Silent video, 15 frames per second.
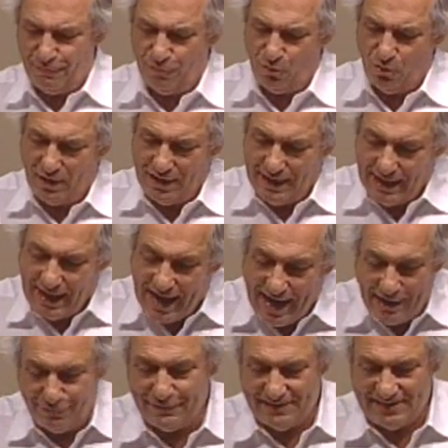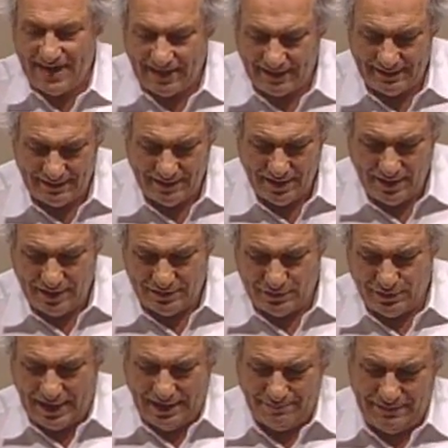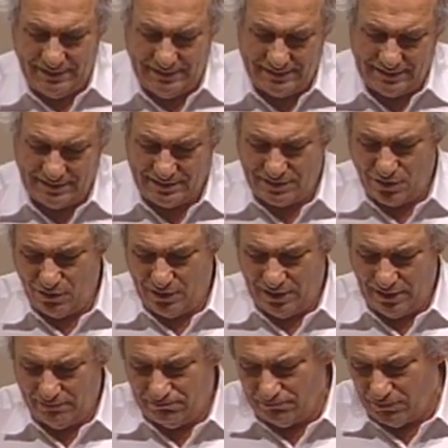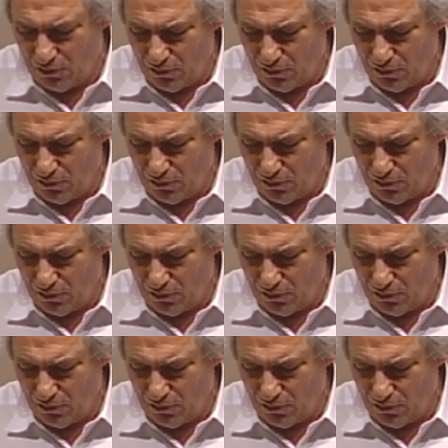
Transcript: for half a second, so that means it's turning